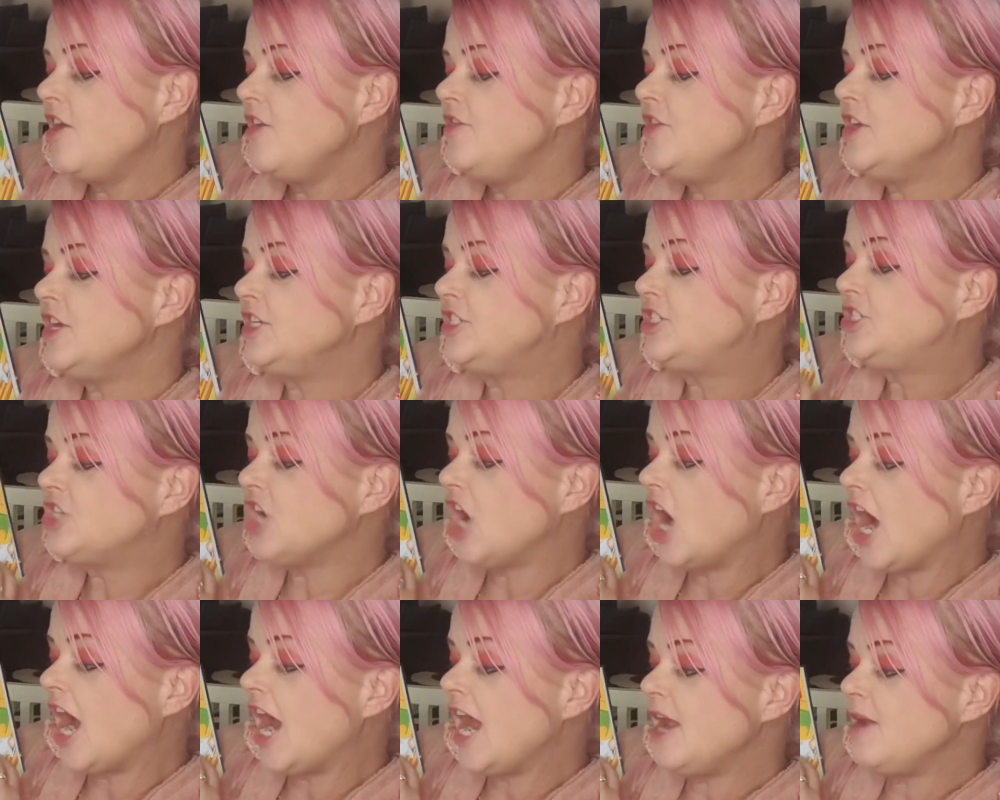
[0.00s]
The
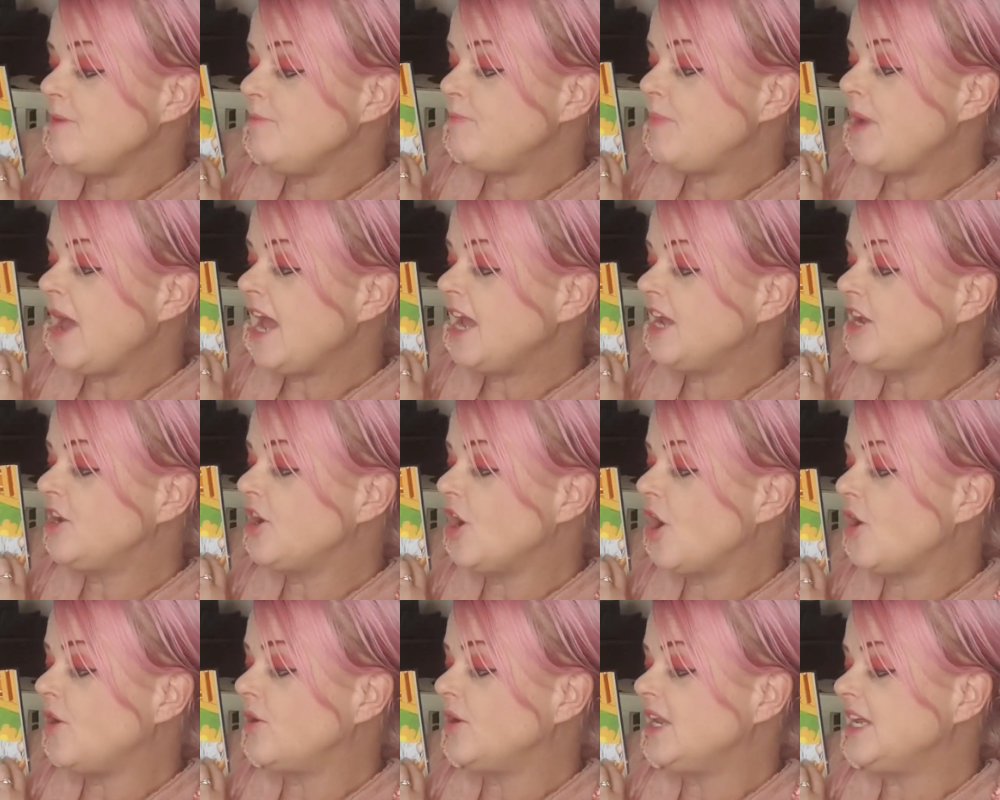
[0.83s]
giant
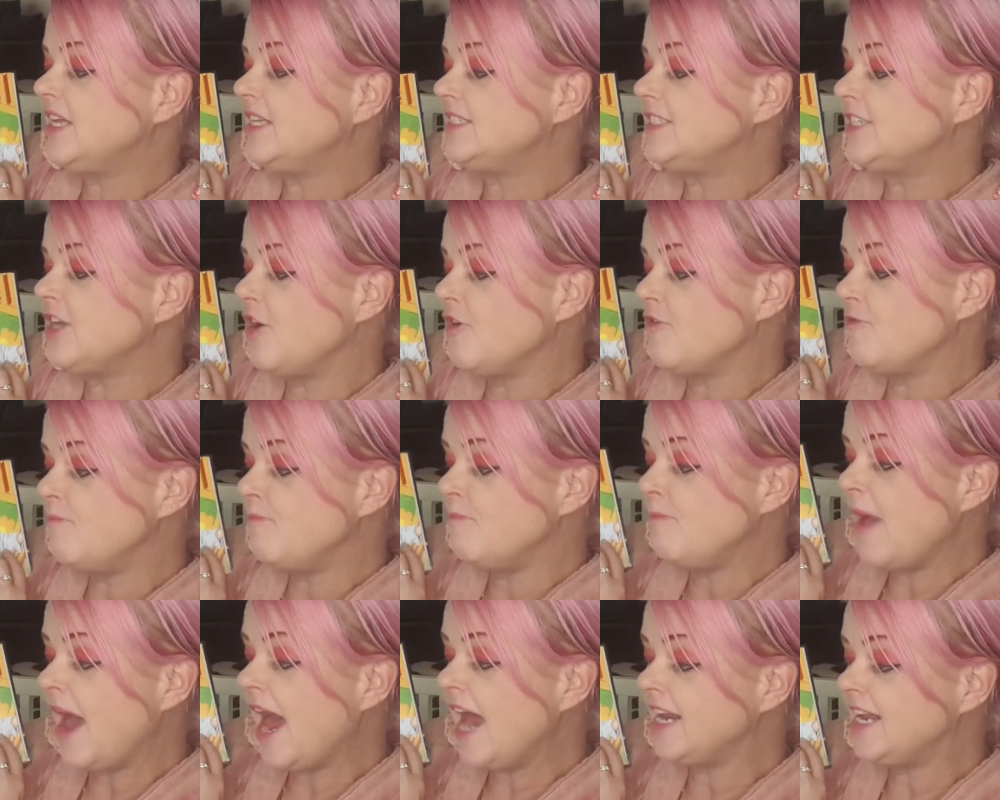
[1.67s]
pangolins of
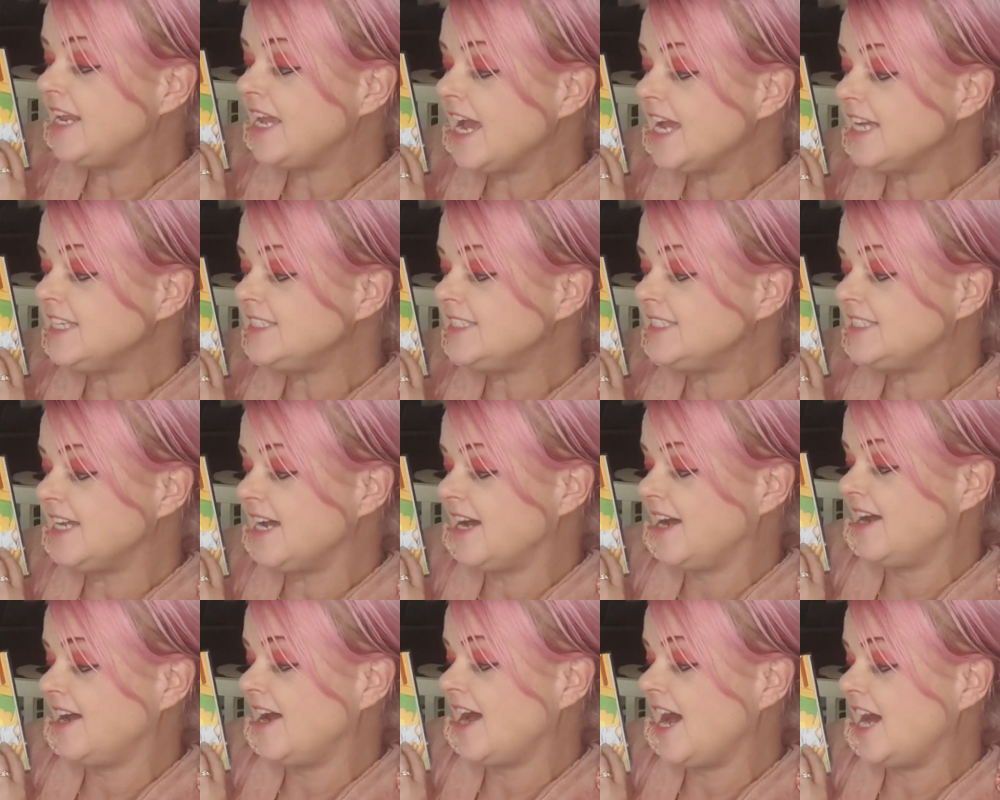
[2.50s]

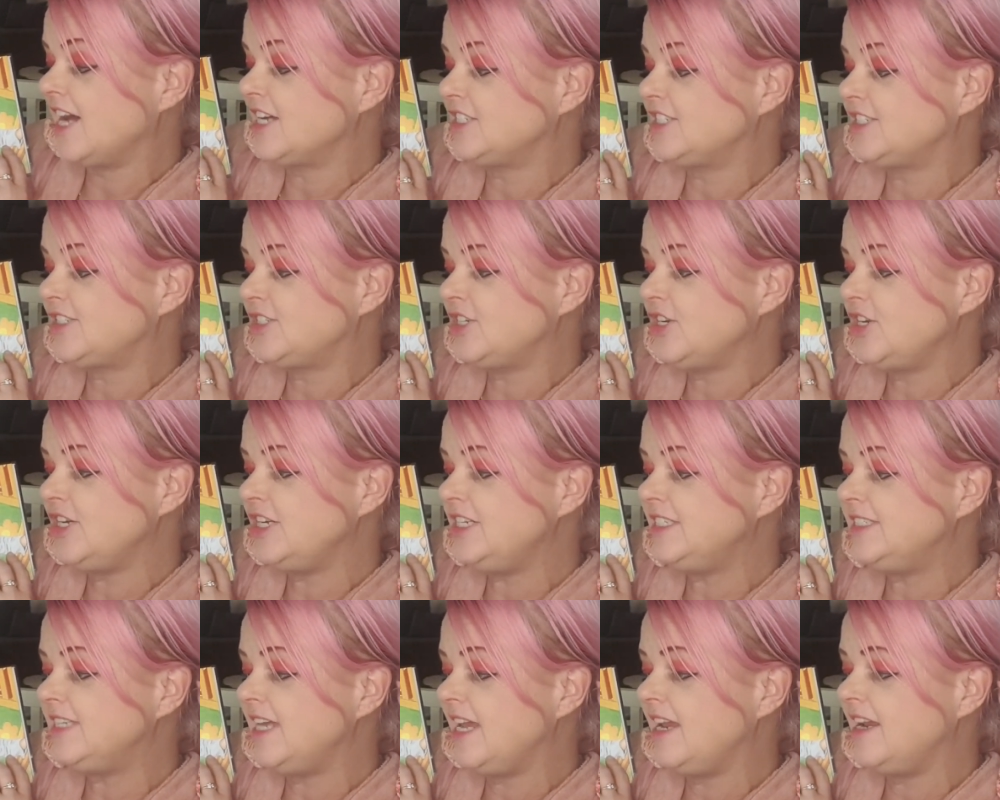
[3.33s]
Madagascar are
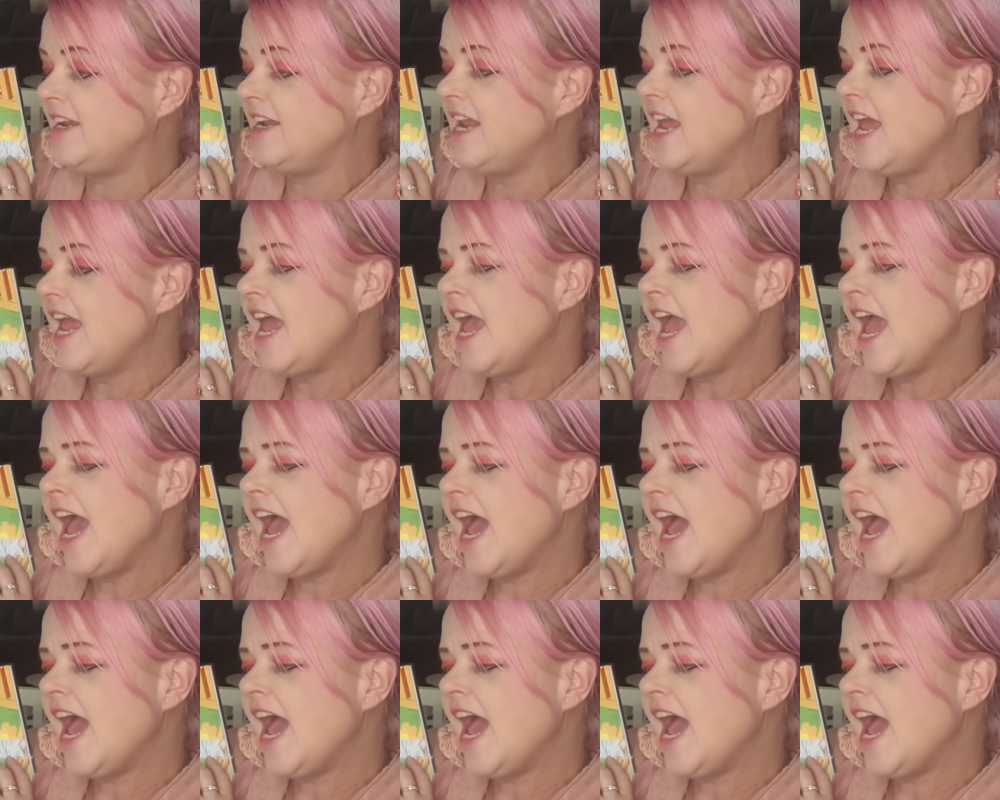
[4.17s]
snoozing